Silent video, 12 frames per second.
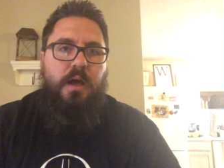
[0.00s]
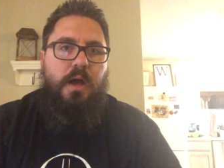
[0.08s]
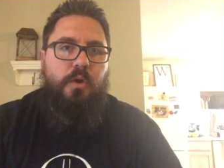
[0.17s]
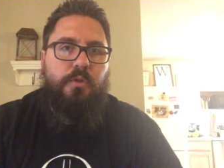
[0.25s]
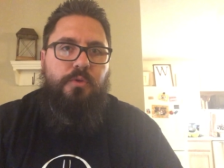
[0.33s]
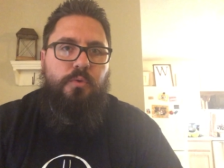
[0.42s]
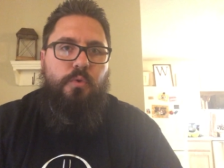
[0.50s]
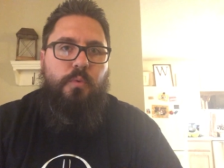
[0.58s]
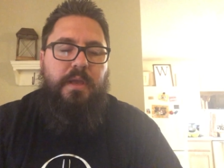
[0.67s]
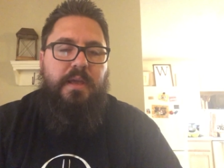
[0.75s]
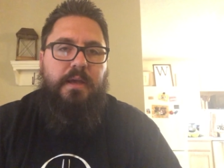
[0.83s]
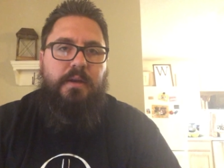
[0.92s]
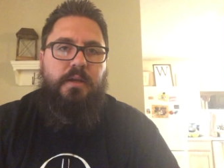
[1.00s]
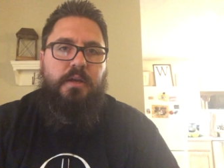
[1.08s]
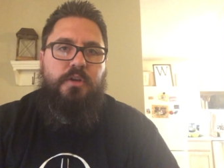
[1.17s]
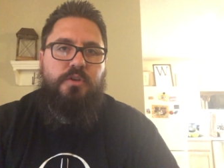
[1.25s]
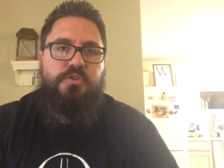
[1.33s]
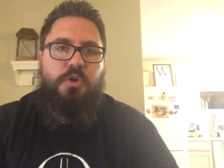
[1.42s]
uh, through the weekend,
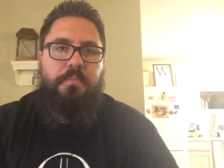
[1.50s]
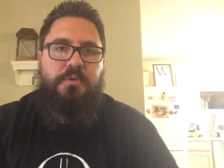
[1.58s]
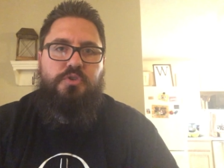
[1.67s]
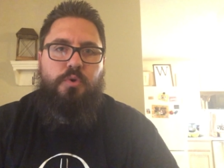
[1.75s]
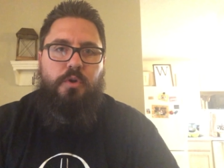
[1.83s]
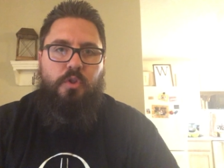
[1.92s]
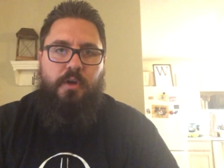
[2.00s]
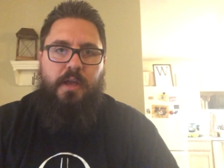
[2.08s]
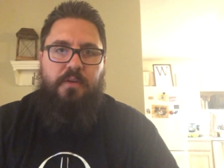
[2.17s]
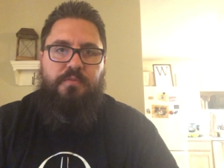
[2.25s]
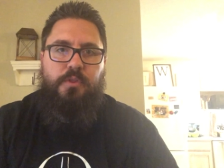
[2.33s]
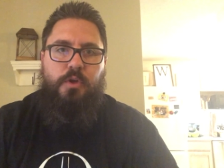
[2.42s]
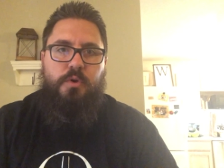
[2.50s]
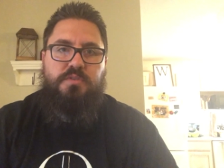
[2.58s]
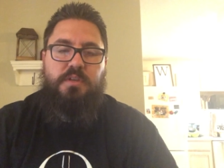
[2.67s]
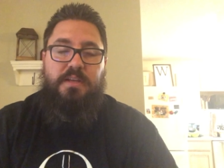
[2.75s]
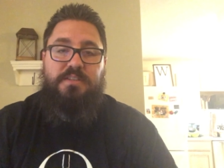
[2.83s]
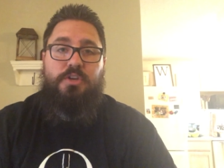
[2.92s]
so be sure to look out for
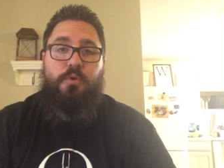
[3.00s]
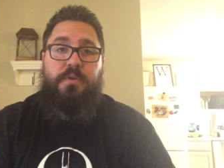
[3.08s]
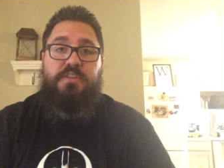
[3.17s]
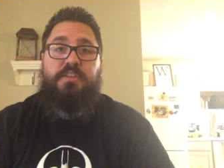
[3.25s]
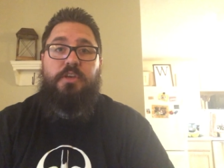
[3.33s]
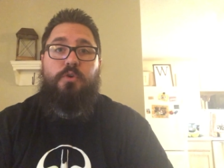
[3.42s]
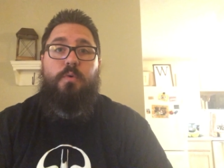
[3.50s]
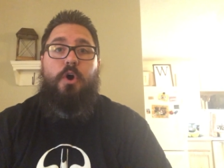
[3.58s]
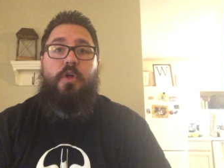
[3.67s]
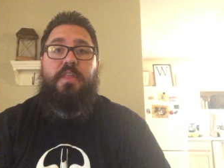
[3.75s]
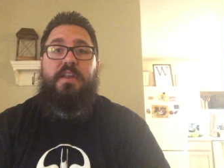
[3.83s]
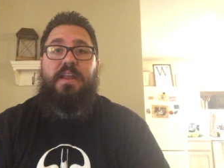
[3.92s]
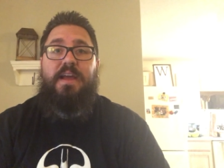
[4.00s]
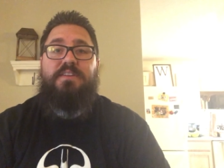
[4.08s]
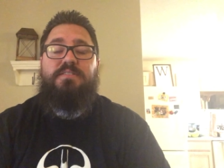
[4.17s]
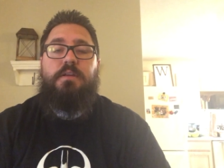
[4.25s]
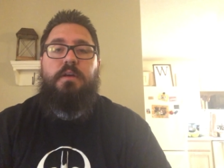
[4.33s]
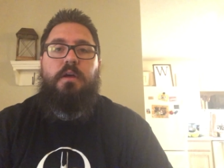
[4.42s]
those. Until we see you on the
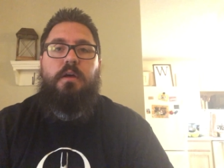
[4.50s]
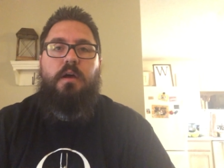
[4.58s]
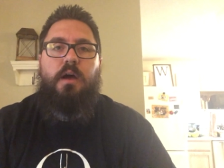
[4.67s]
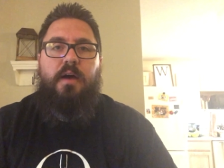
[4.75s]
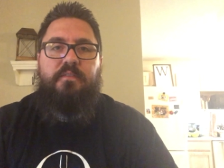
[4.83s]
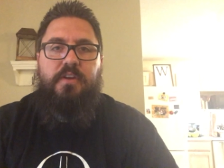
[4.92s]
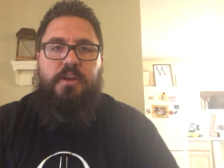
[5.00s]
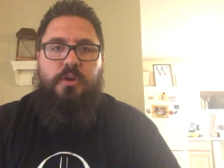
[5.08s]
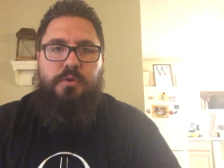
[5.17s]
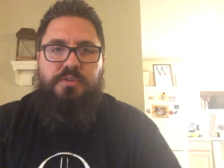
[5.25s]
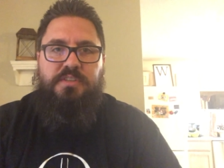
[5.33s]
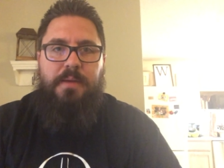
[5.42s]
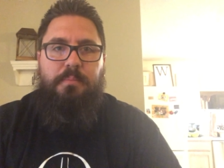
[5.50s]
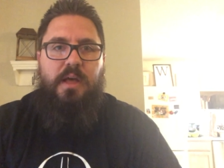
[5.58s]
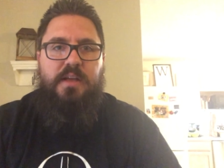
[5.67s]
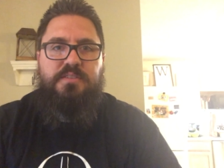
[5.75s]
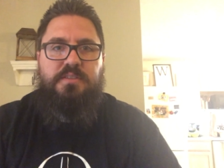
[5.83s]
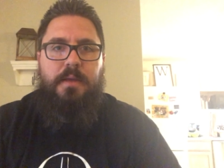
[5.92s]
next uh, video, stay
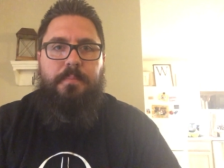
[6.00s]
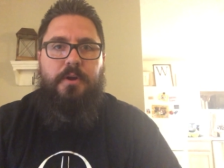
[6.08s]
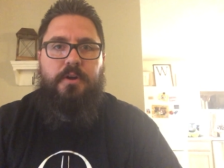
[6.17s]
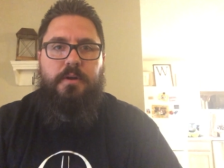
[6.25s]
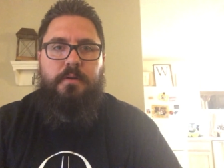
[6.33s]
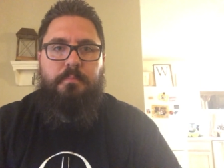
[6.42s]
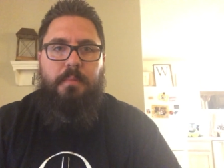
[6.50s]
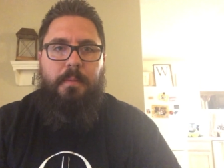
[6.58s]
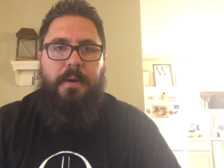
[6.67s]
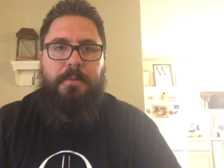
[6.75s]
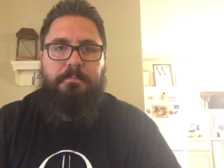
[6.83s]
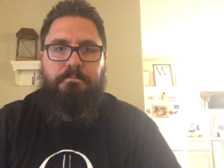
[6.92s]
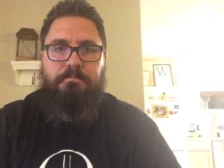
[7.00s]
blessed, stay bearded. Bye-bye.